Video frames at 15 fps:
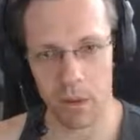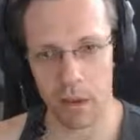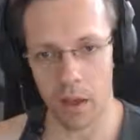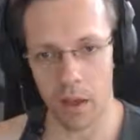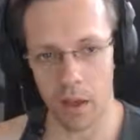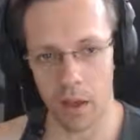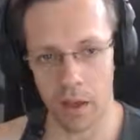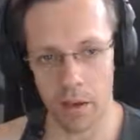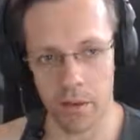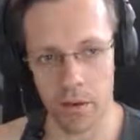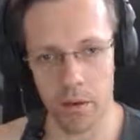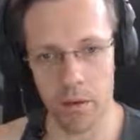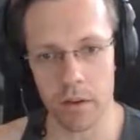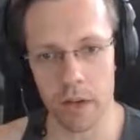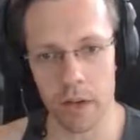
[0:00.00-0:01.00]
And
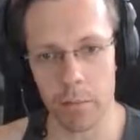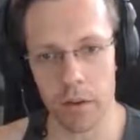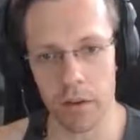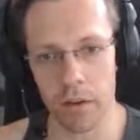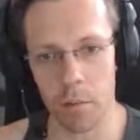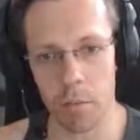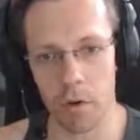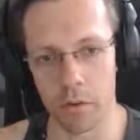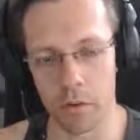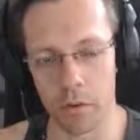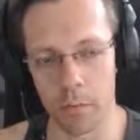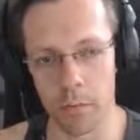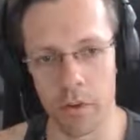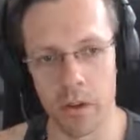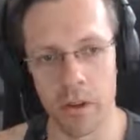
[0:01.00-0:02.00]
in the table at the
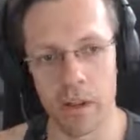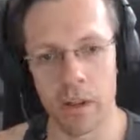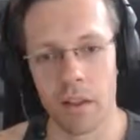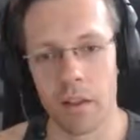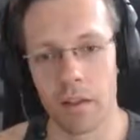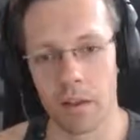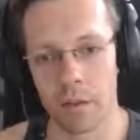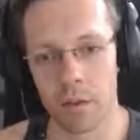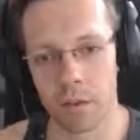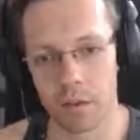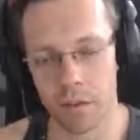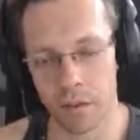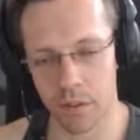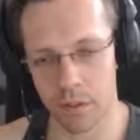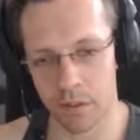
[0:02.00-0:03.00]
bottom there
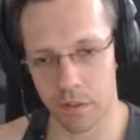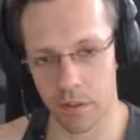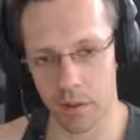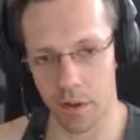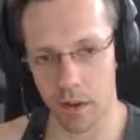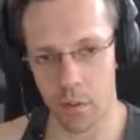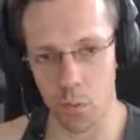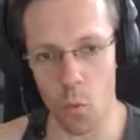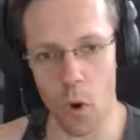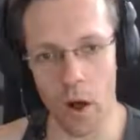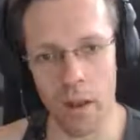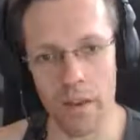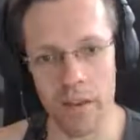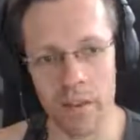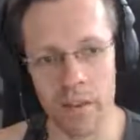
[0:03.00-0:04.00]
is
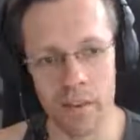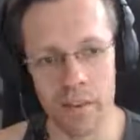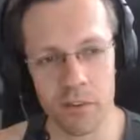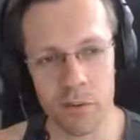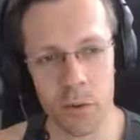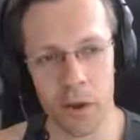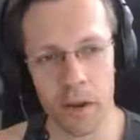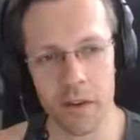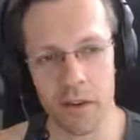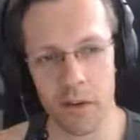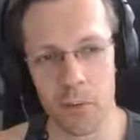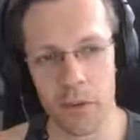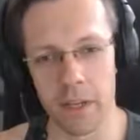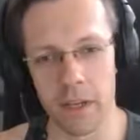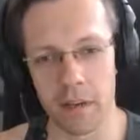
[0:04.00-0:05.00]
1
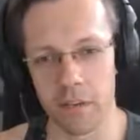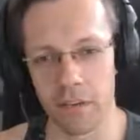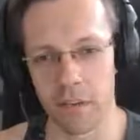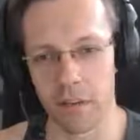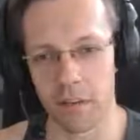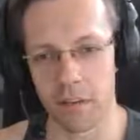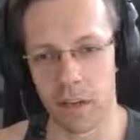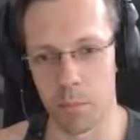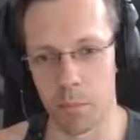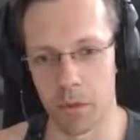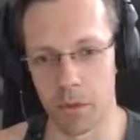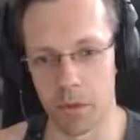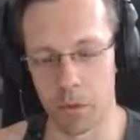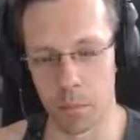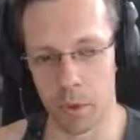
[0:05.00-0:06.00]
training week as an example
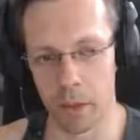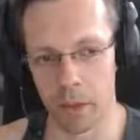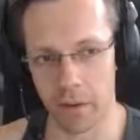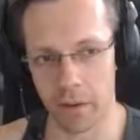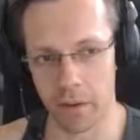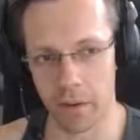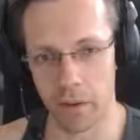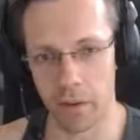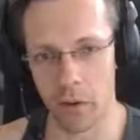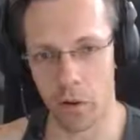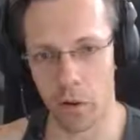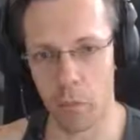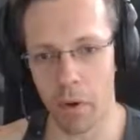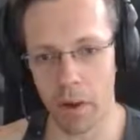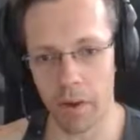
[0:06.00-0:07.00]
displayed.
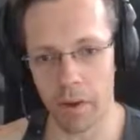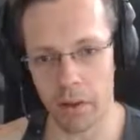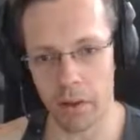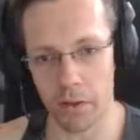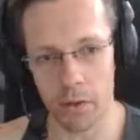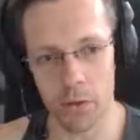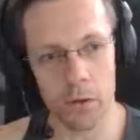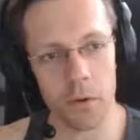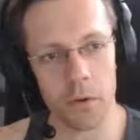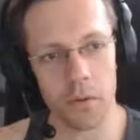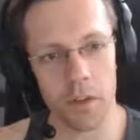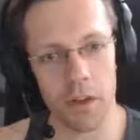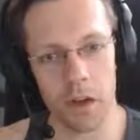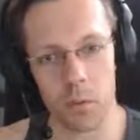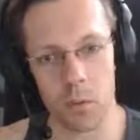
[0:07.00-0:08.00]
On Monday you could
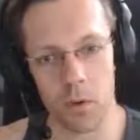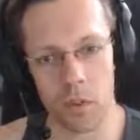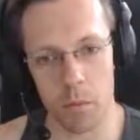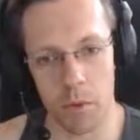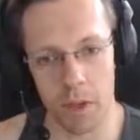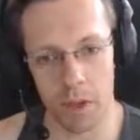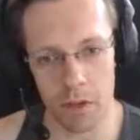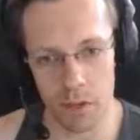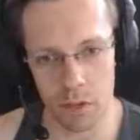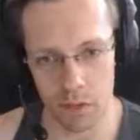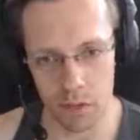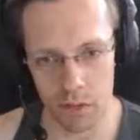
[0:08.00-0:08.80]
start with the bench,